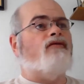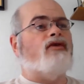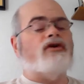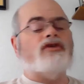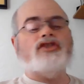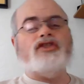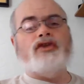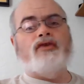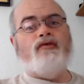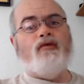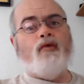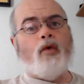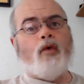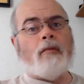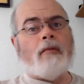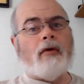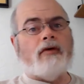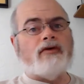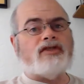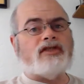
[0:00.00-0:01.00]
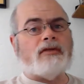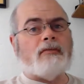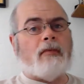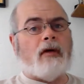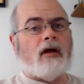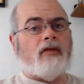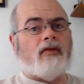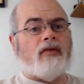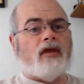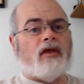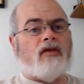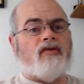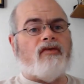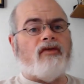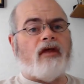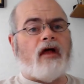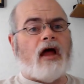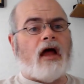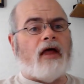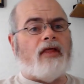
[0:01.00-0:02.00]
first and foremost among
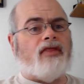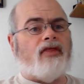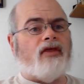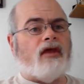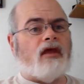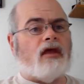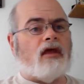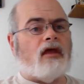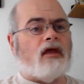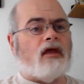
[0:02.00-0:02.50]
these, I think,